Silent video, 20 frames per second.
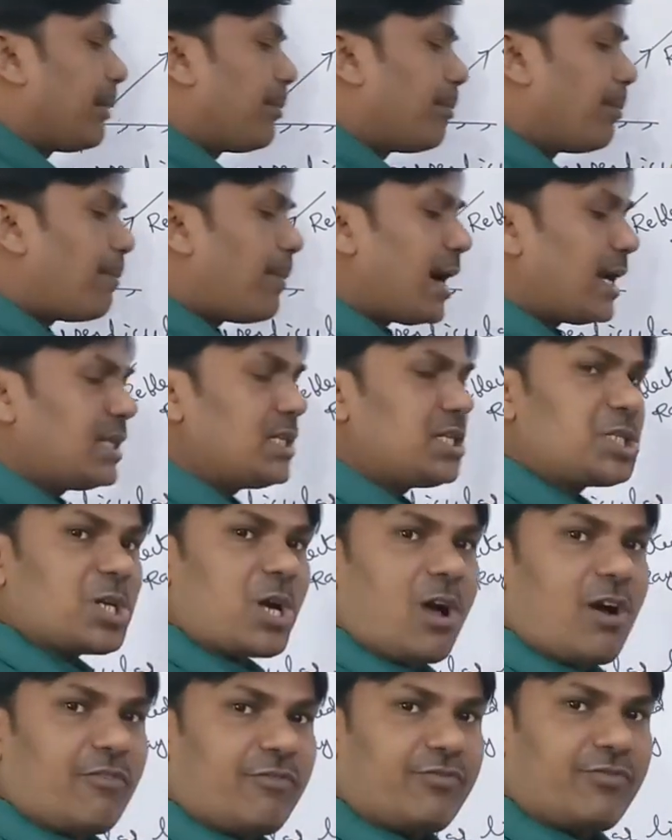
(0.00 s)
bunch
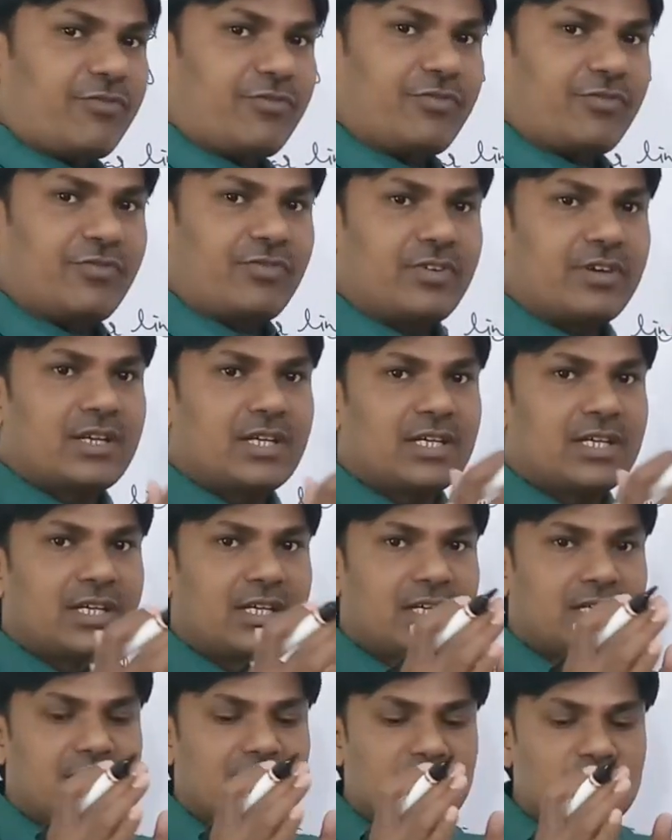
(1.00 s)
of
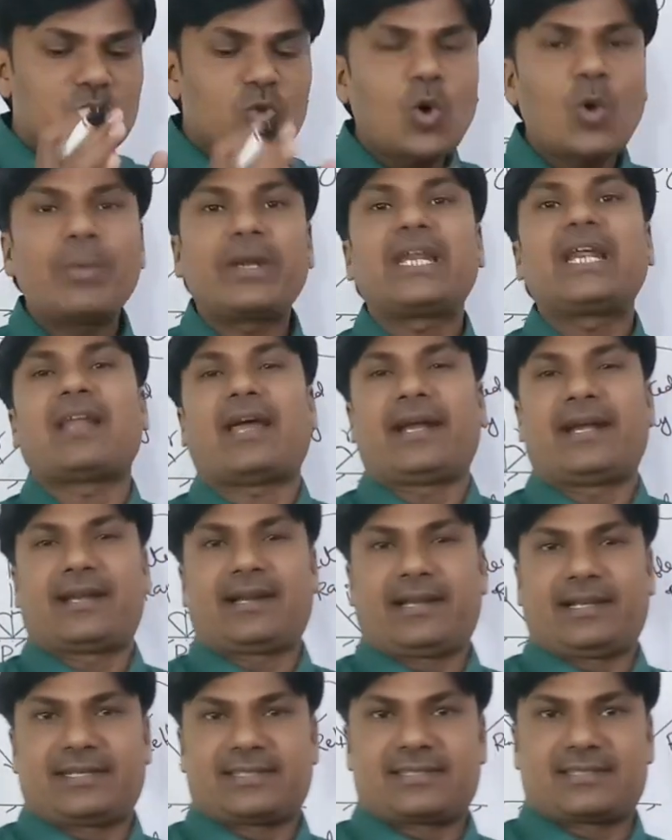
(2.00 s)
so many light
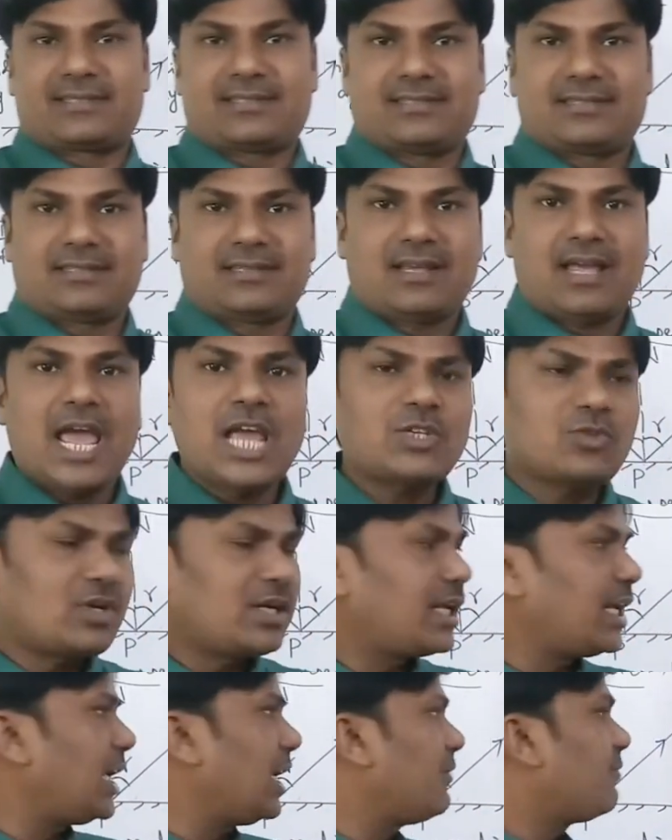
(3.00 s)
rays.
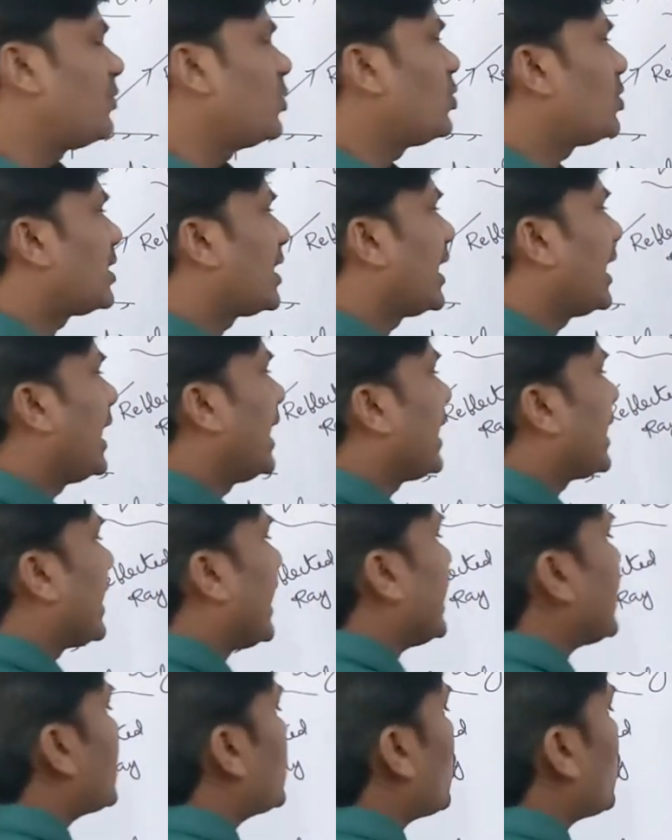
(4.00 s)
Actually, if you take
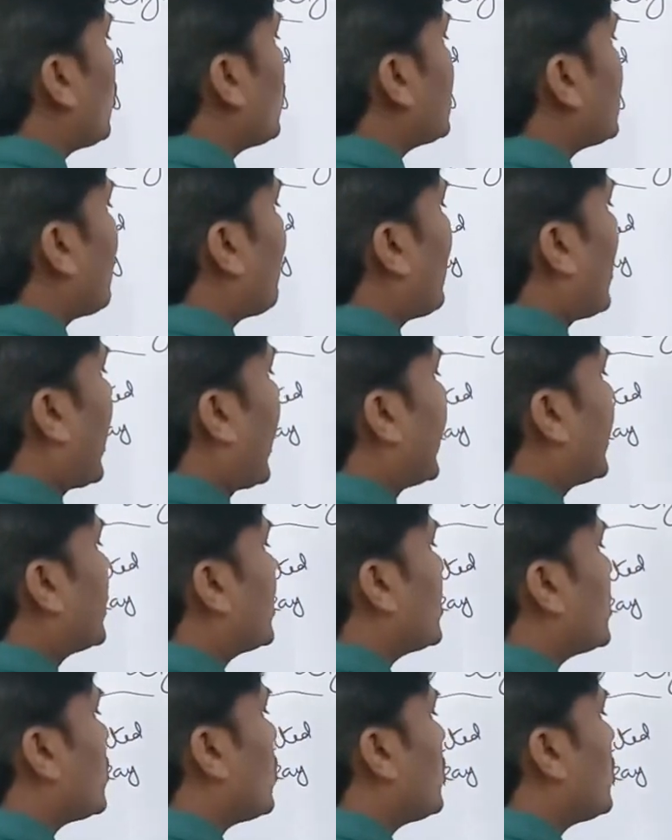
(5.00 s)
a source of
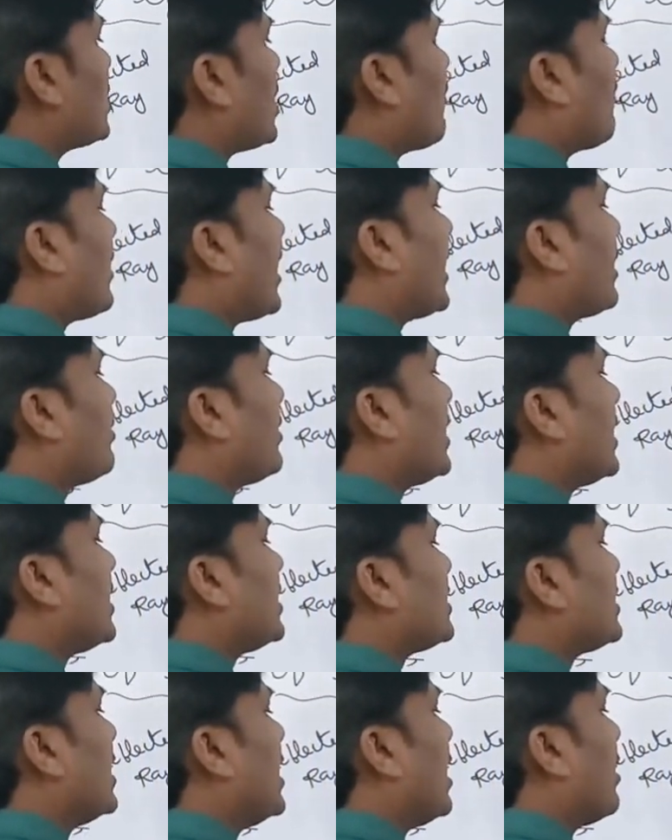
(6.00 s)
light
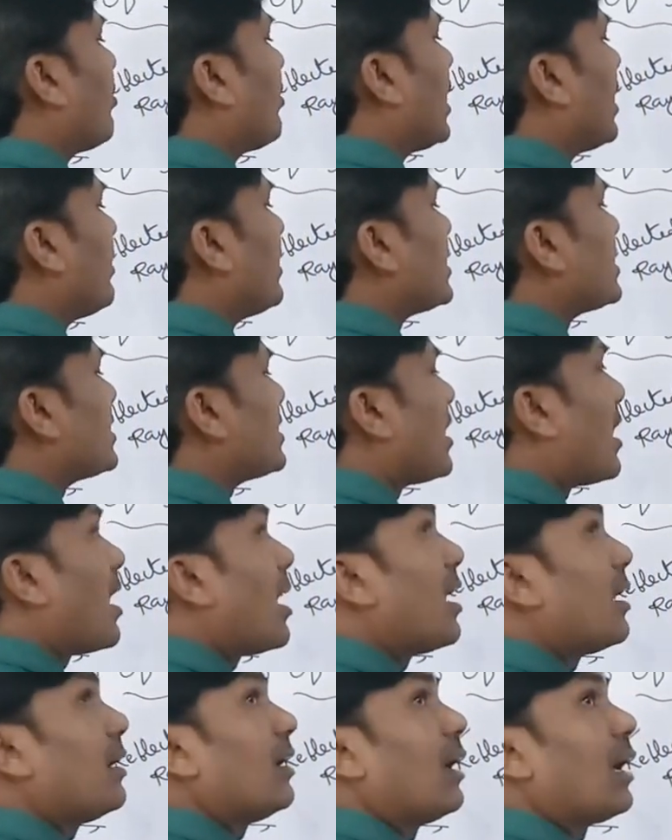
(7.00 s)
means maybe
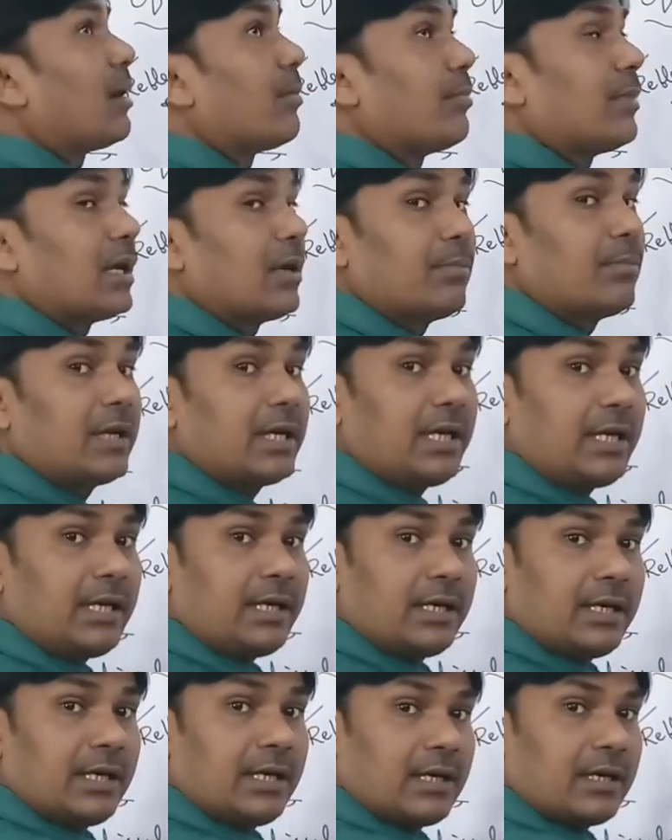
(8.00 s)
sun or maybe
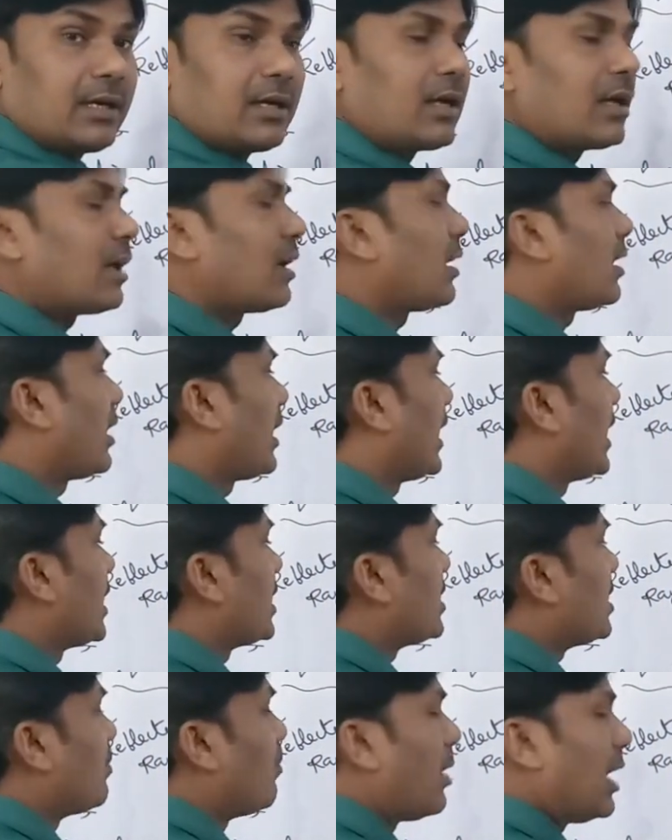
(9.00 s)
a
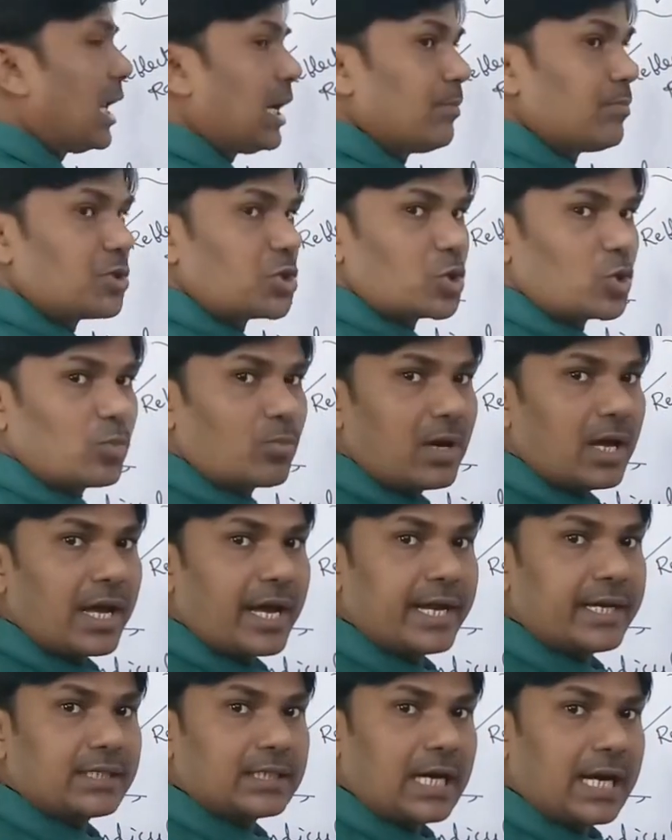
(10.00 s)
bulb, tube
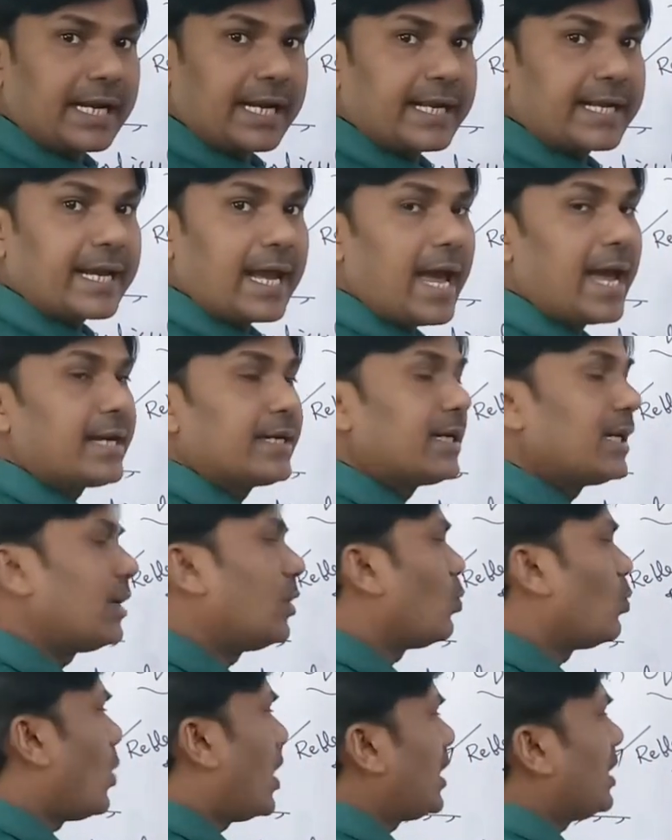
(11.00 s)
light or a
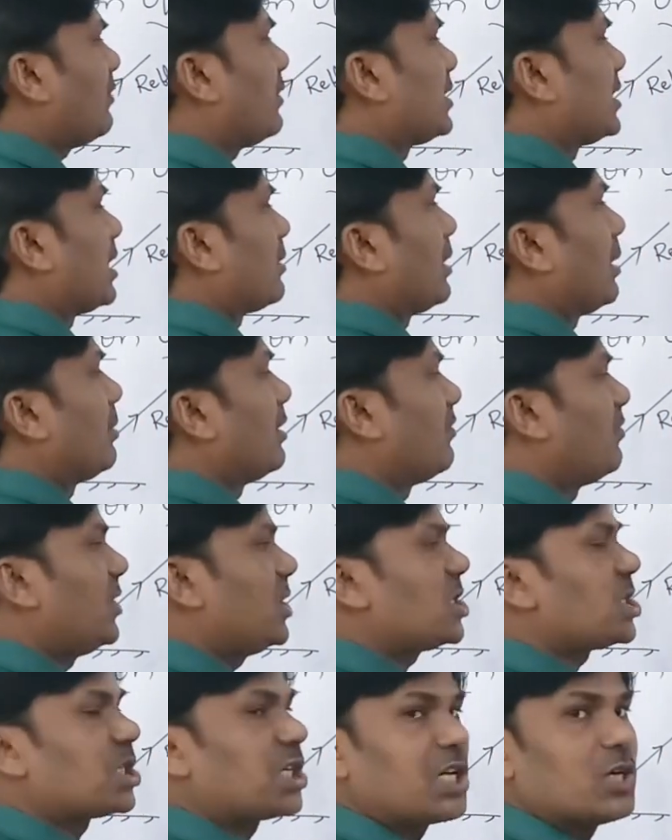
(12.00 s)
candle, whatever that may be,
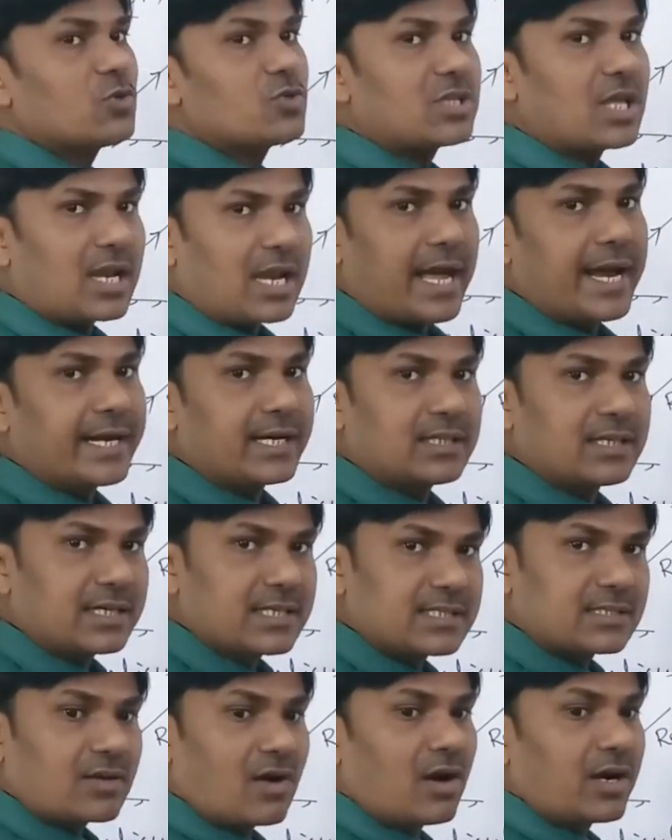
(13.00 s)
which gives the light, that
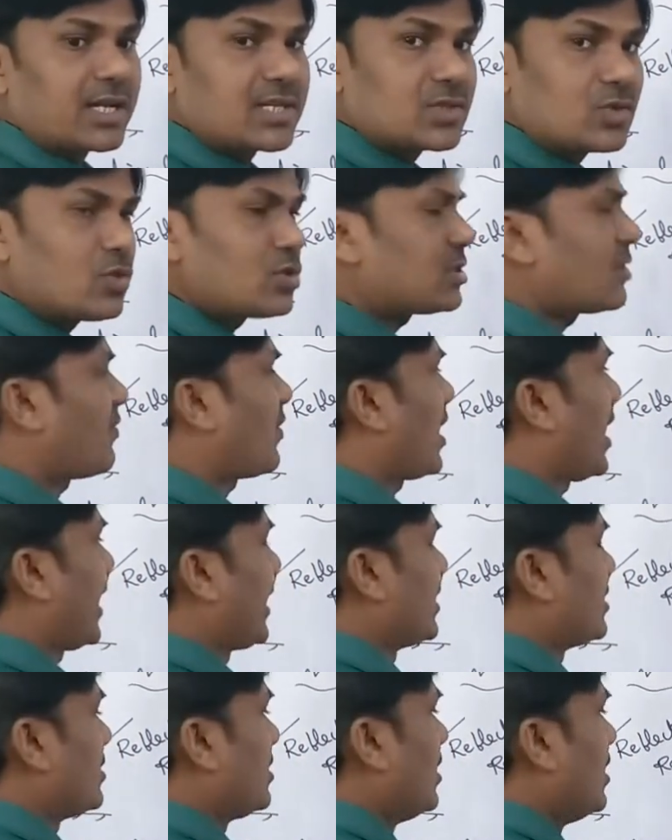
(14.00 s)
is called a source of
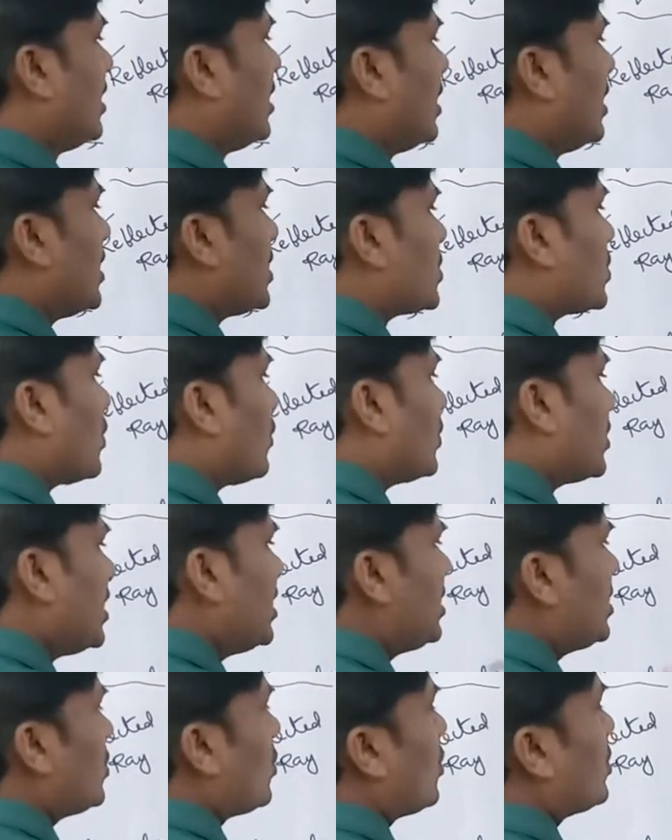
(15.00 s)
light. So
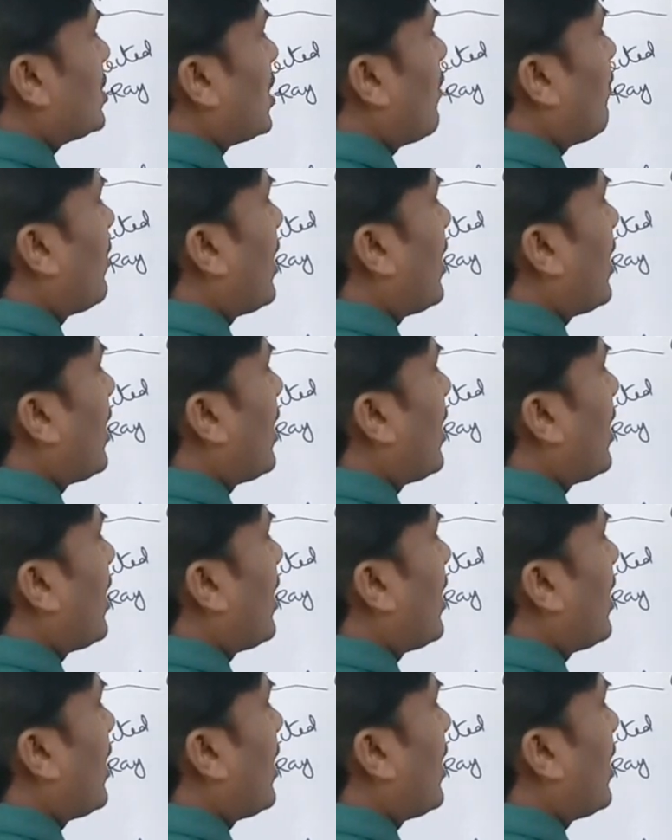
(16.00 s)
this source of